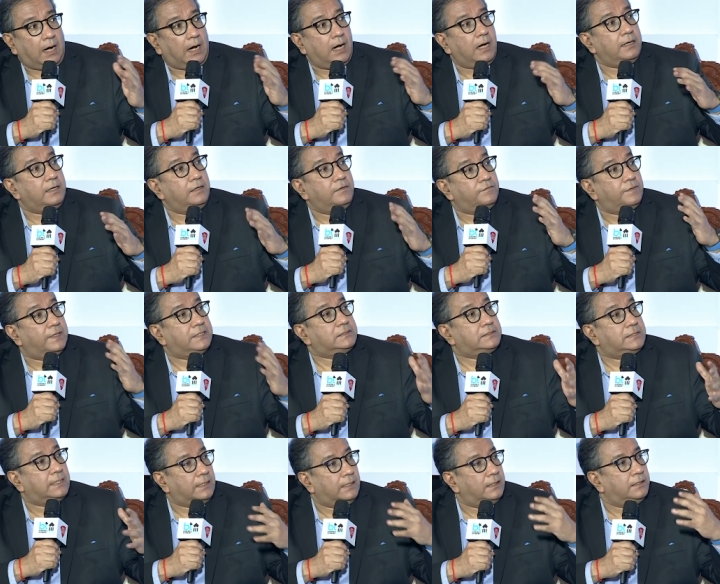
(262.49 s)
are
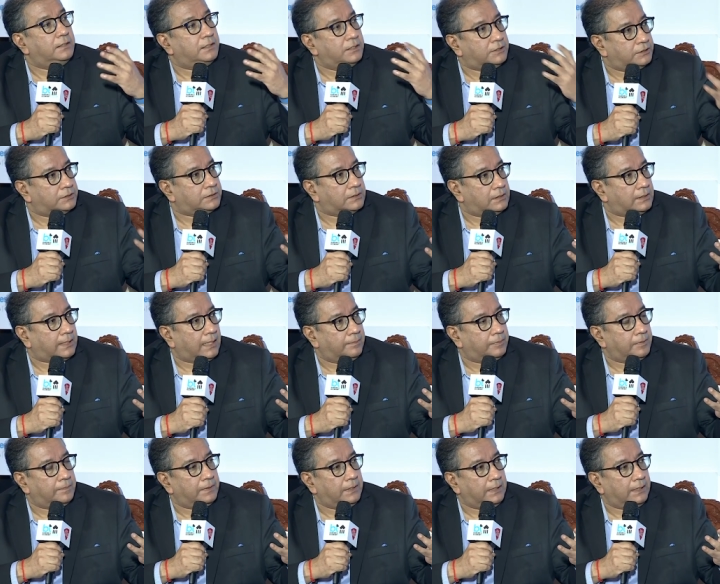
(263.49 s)
investing in digital
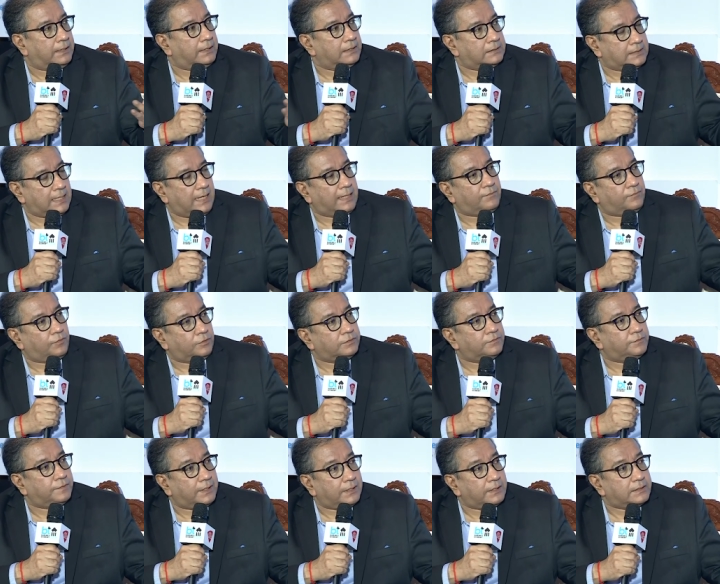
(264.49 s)
capabilities, like for
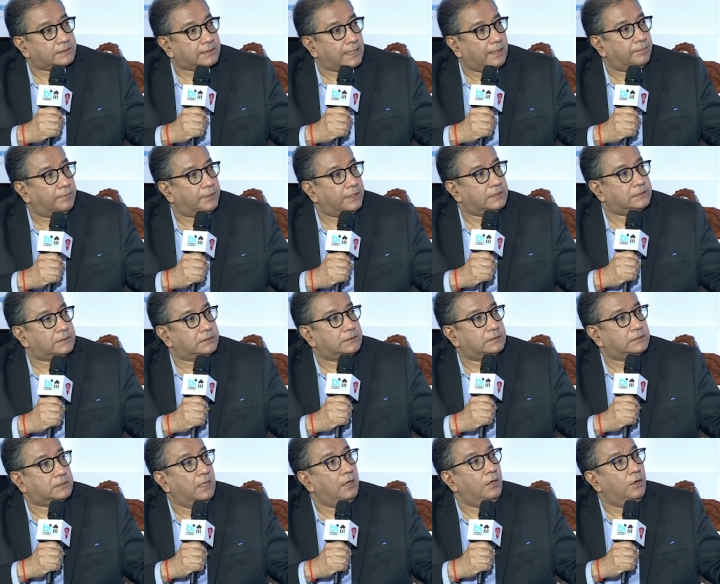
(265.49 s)
the very same
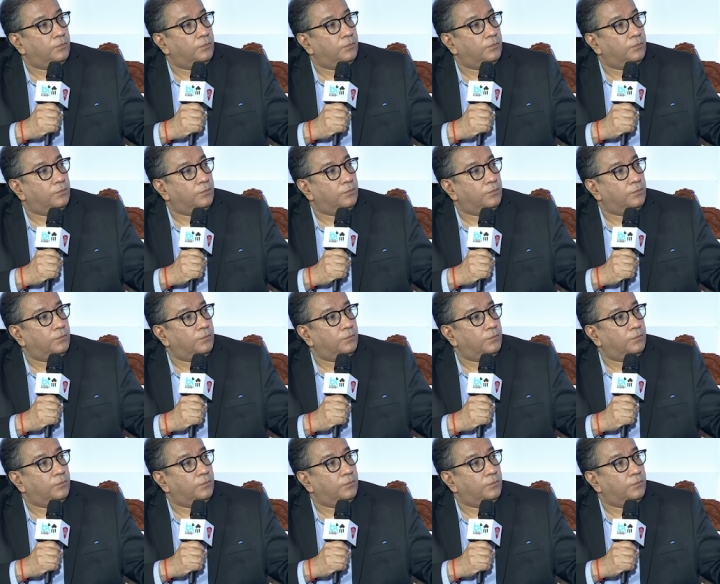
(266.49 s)
reasons